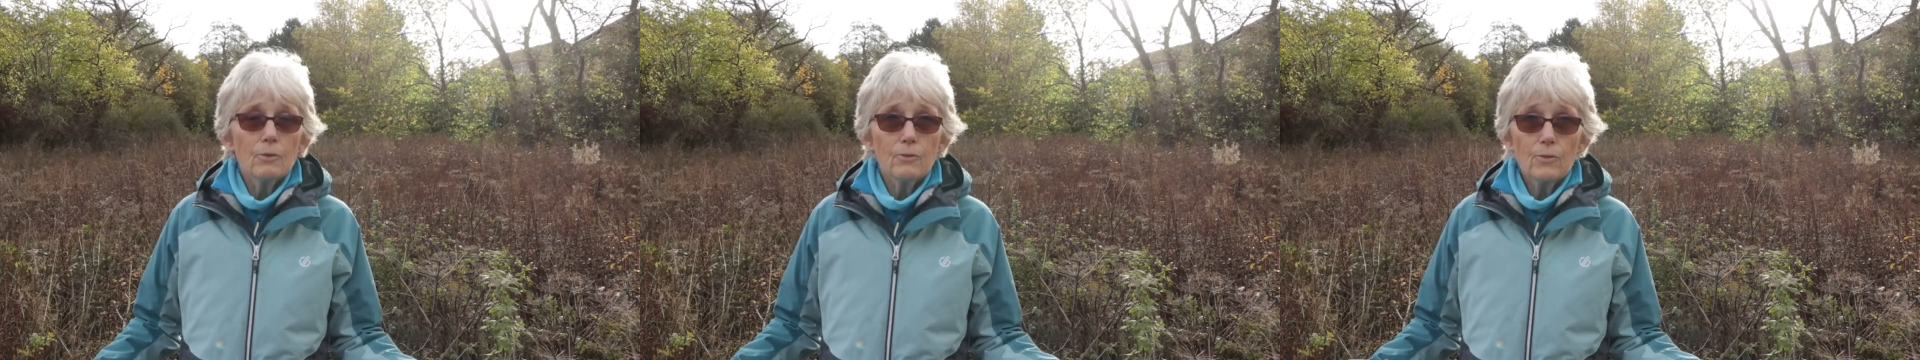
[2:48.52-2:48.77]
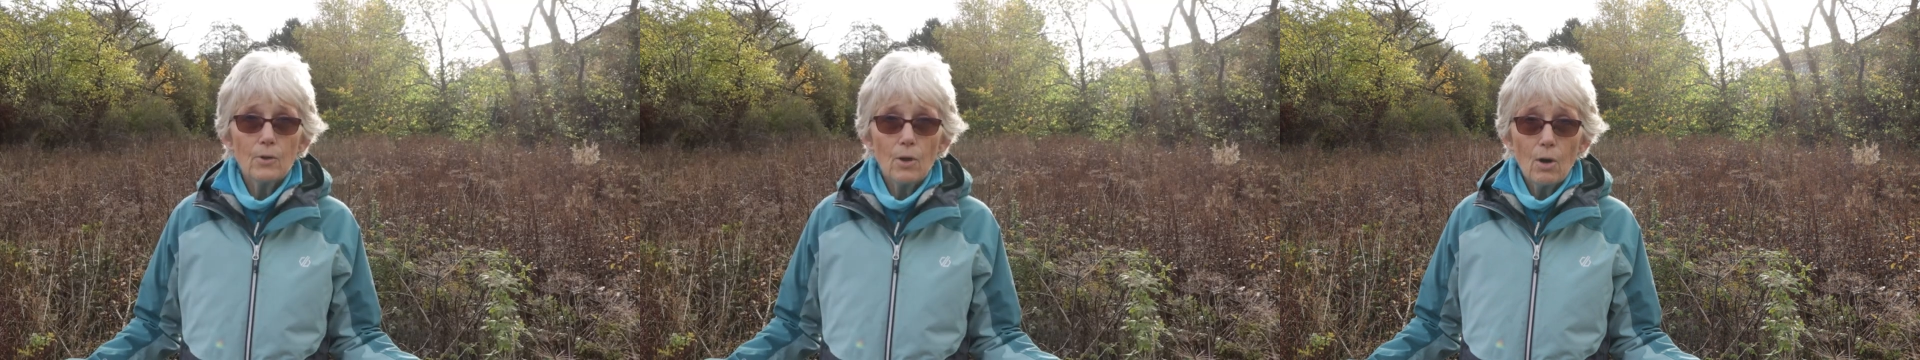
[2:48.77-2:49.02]

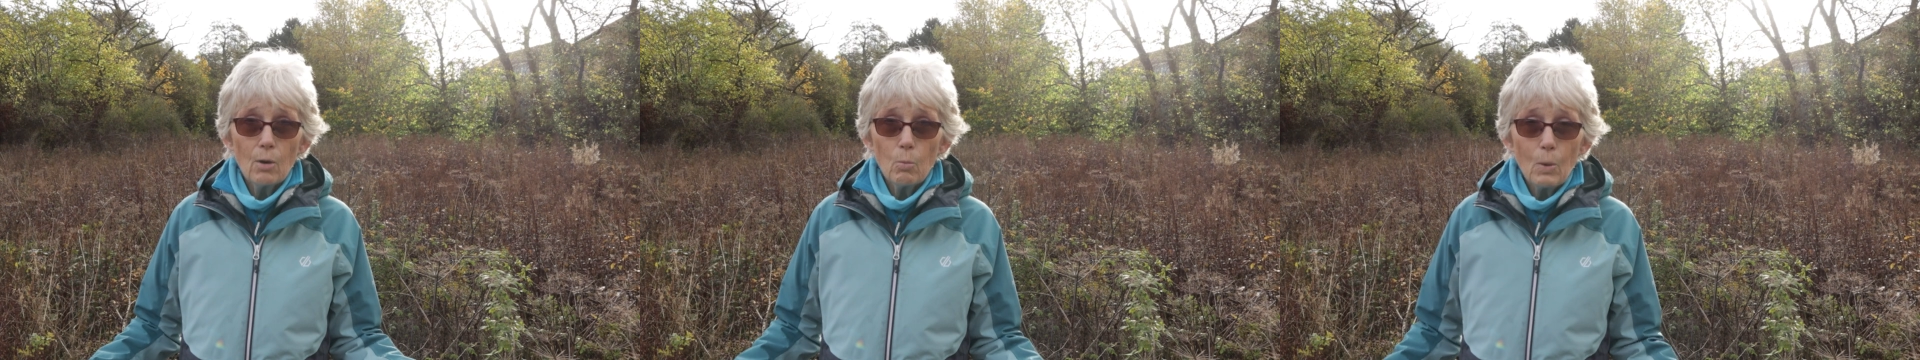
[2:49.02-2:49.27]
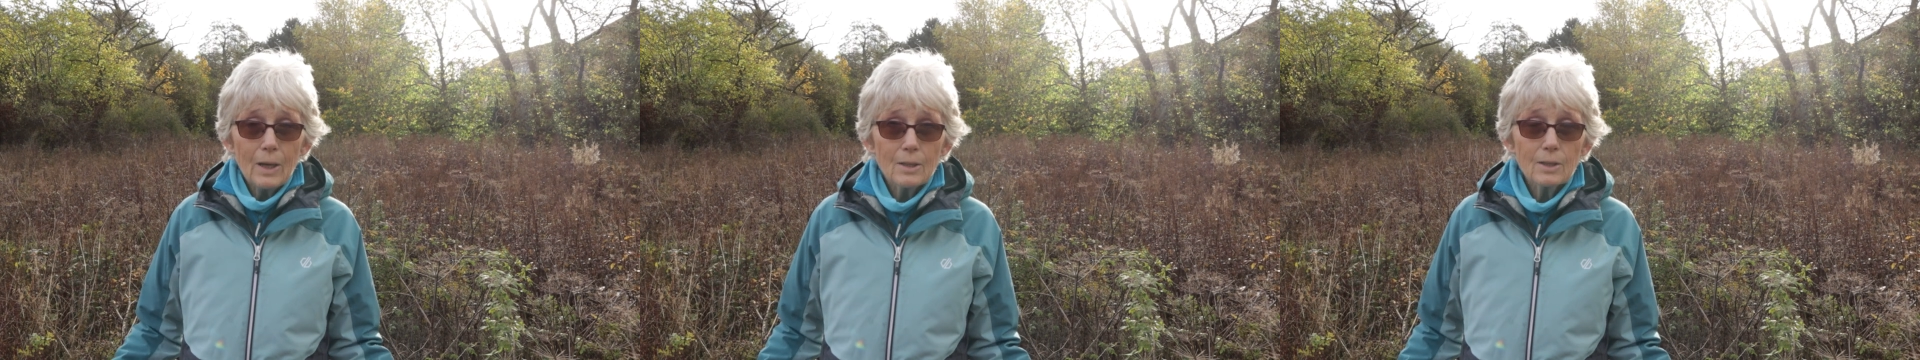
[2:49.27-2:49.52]
for our
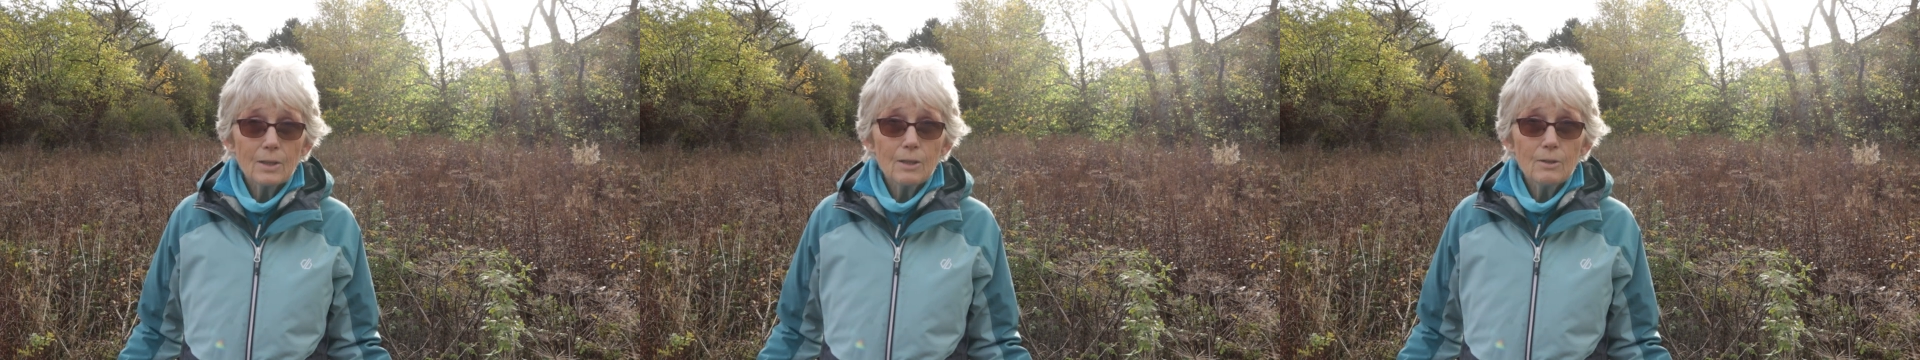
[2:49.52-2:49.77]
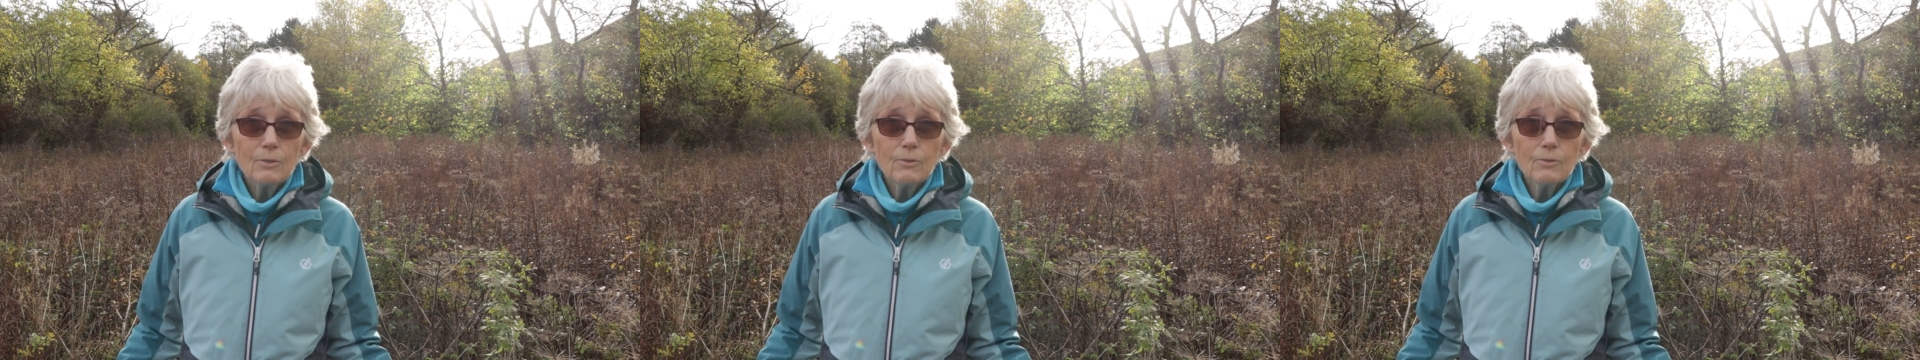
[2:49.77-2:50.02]

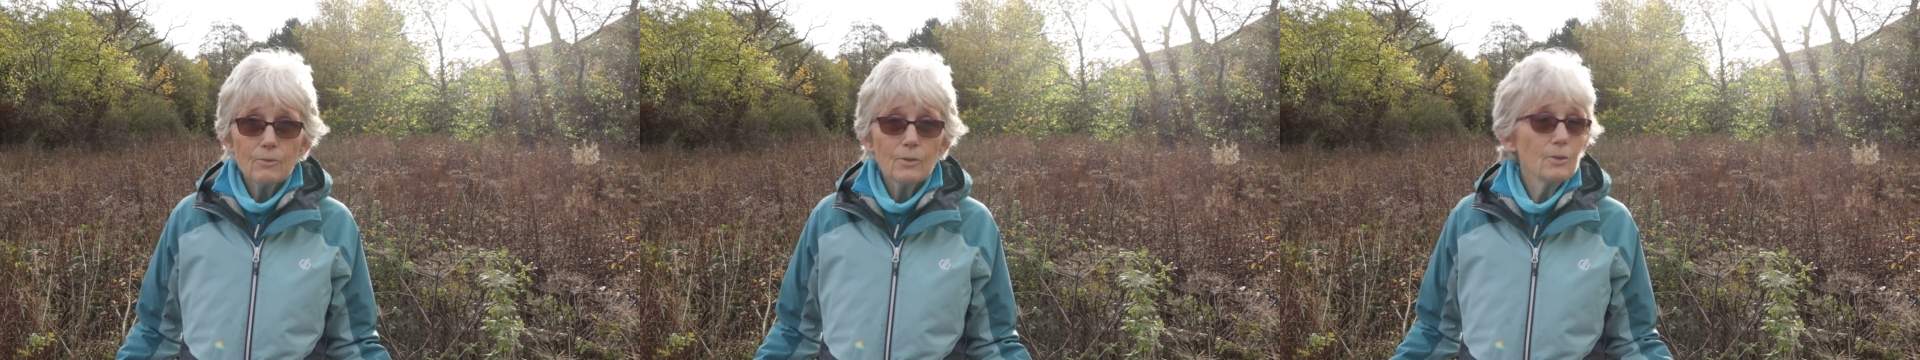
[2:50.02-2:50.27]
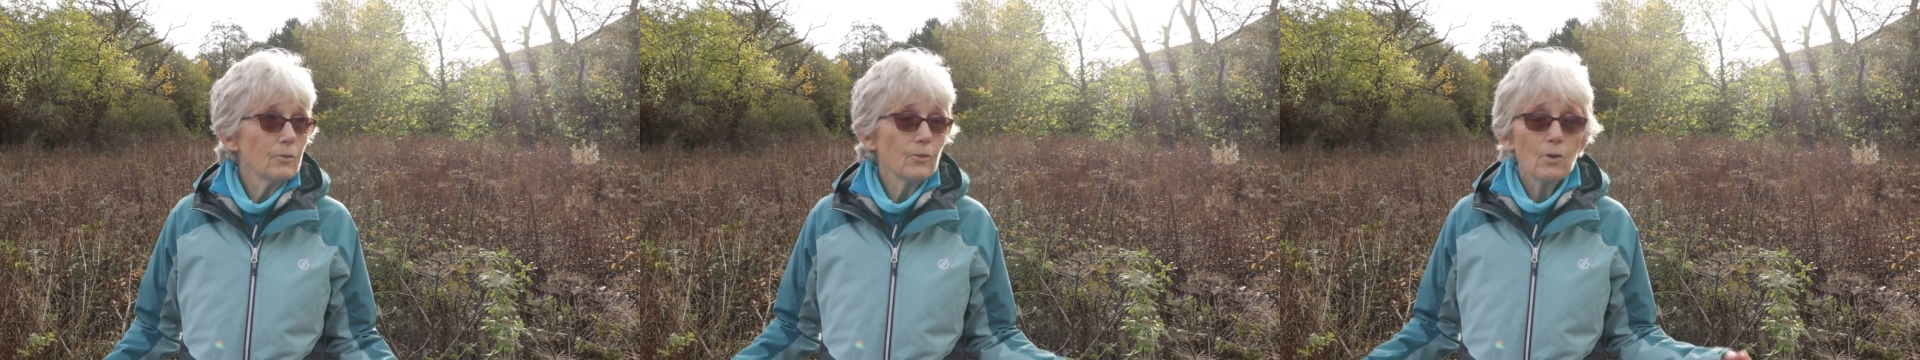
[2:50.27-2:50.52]
wildlife,
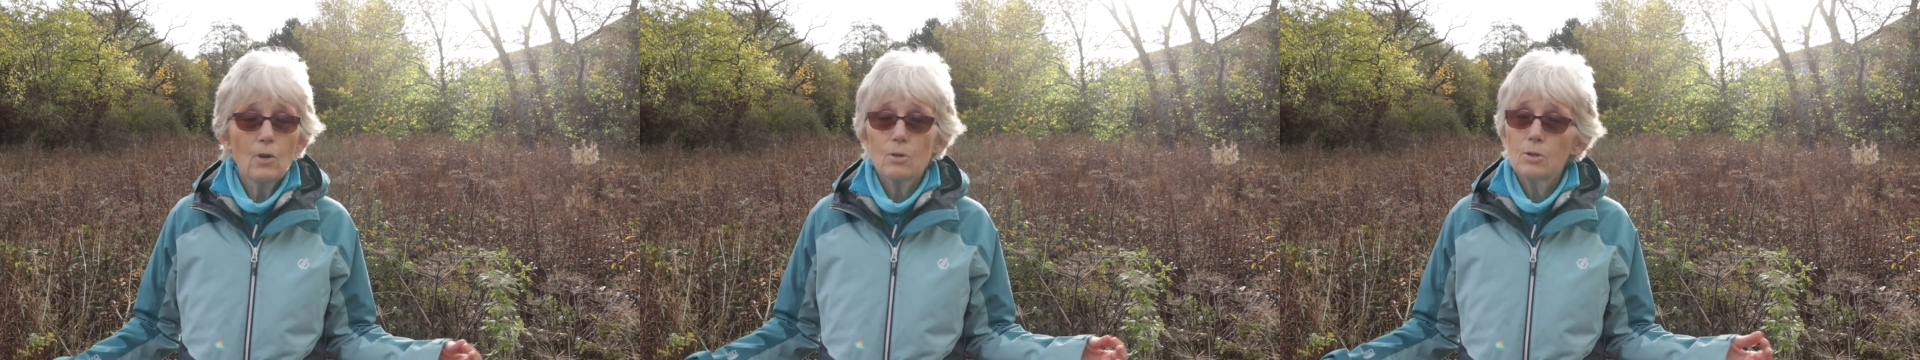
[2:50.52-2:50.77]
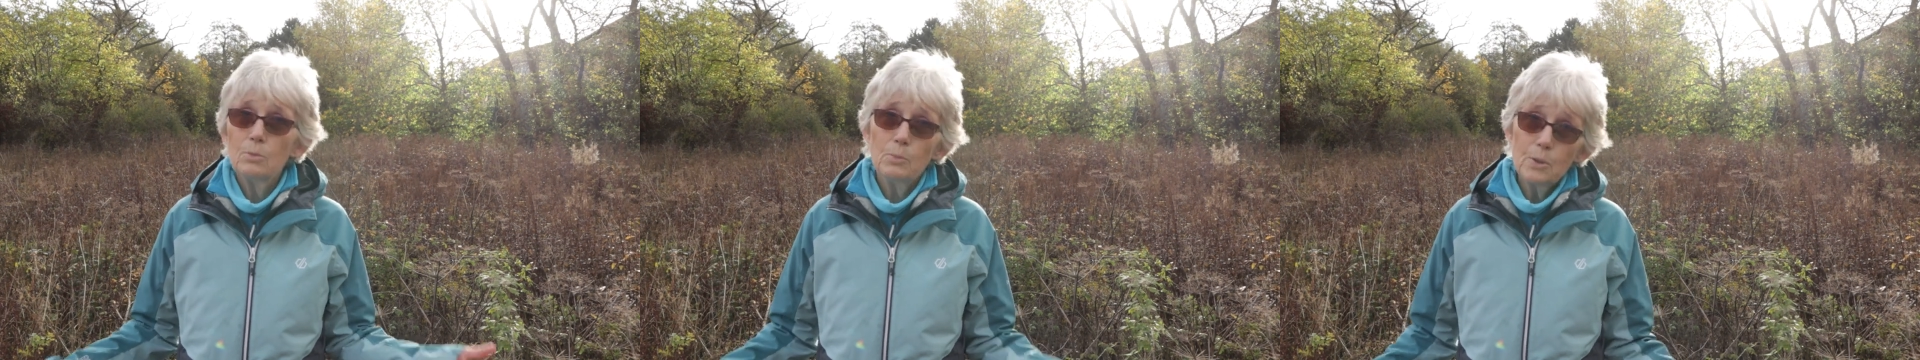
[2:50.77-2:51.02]
for our
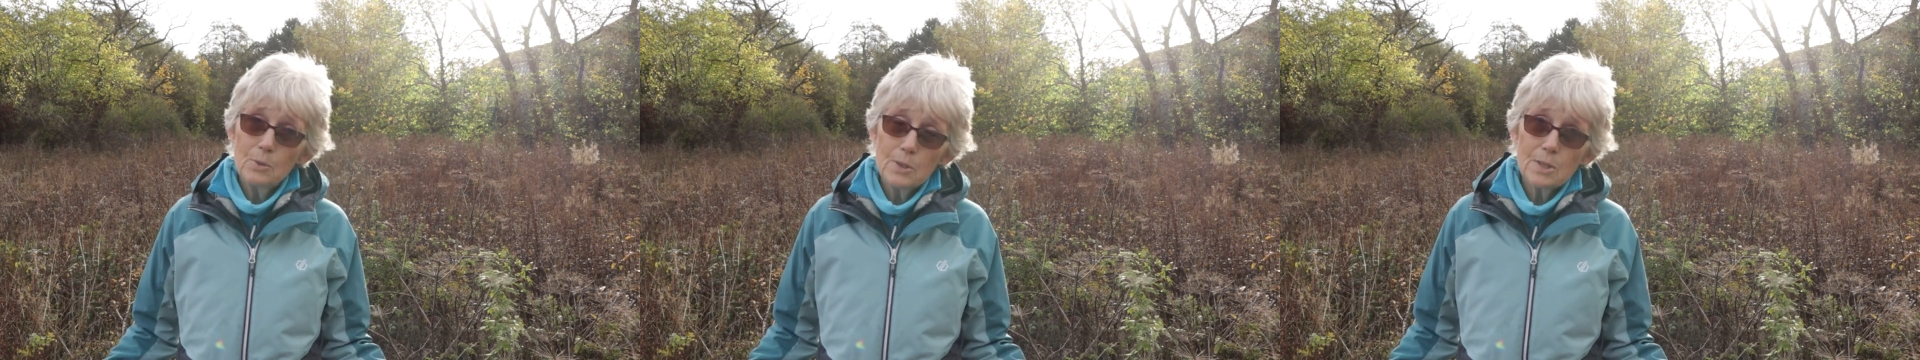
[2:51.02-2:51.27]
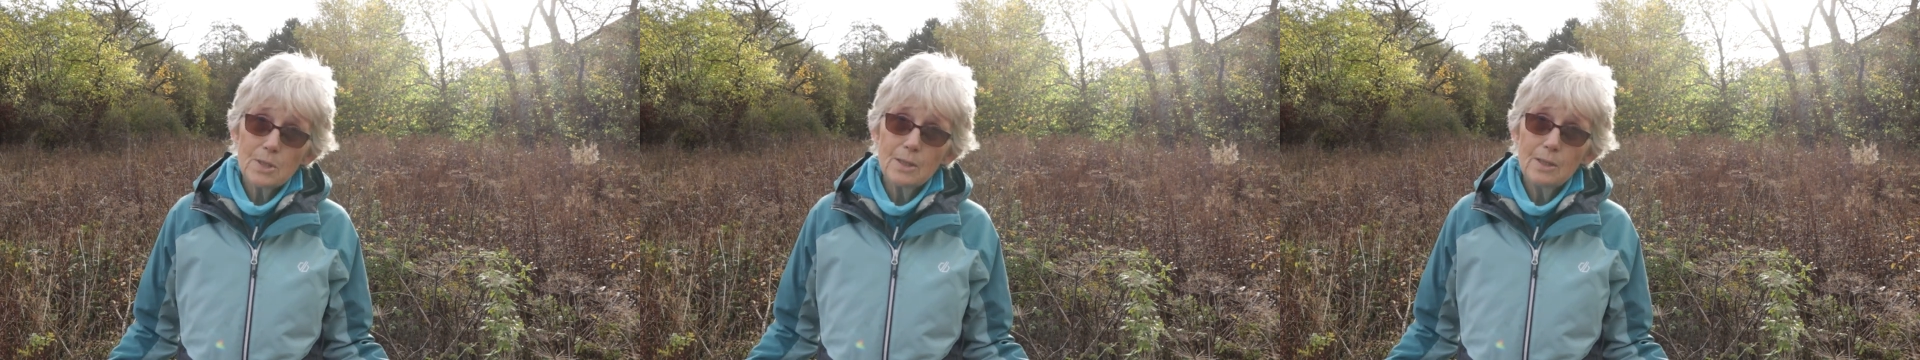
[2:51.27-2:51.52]

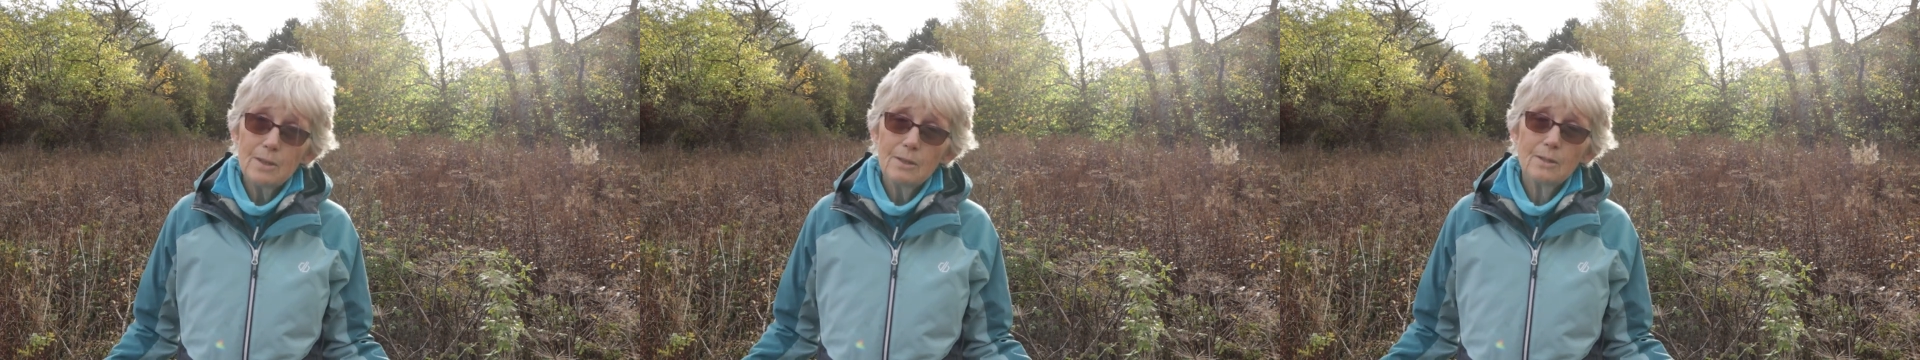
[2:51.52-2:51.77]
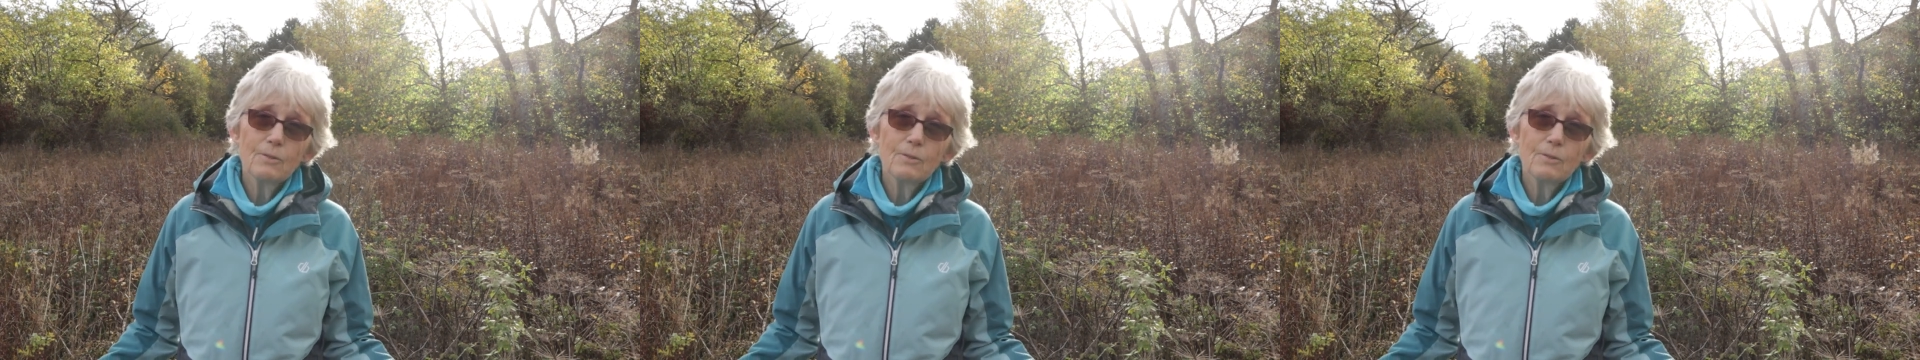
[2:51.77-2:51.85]
community,